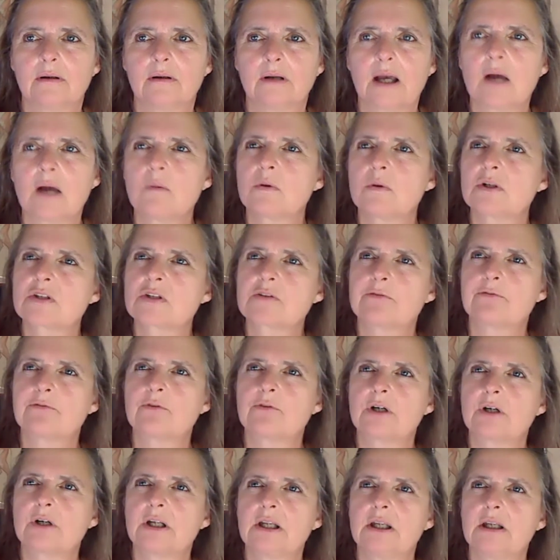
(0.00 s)
I was
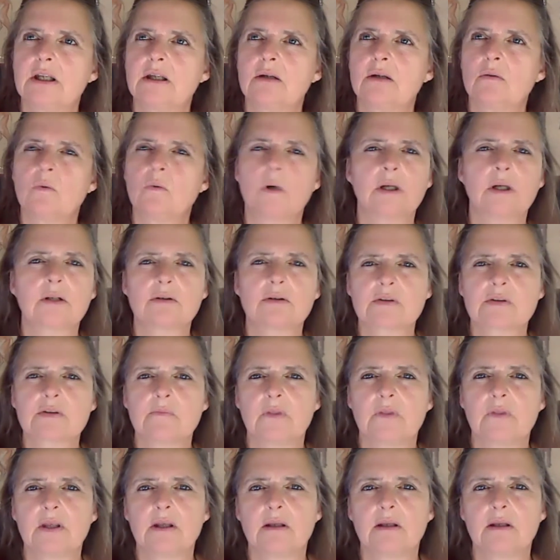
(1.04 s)
41 or
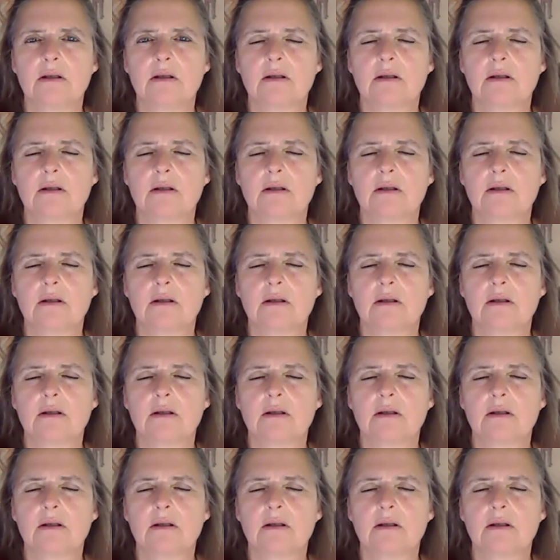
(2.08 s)
something.